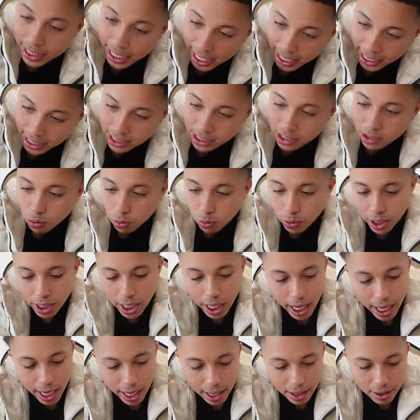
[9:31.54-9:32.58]
next we
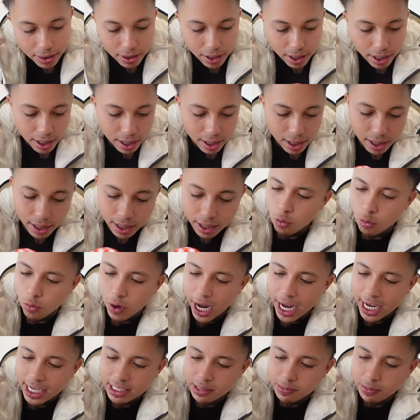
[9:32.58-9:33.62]
got the
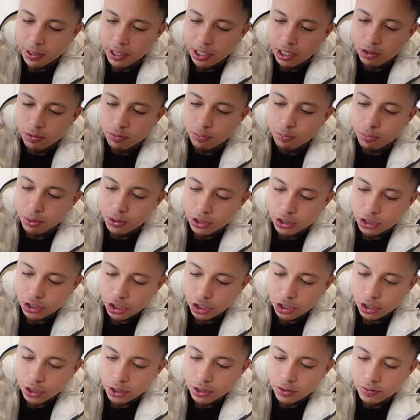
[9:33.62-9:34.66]
raspberry
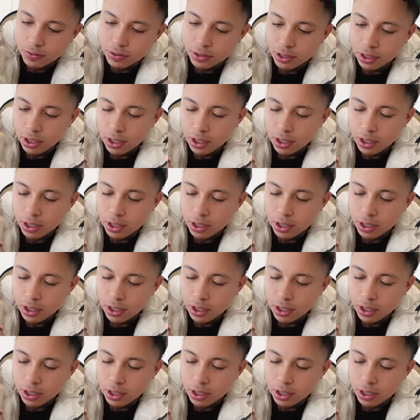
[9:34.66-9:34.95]
preserves.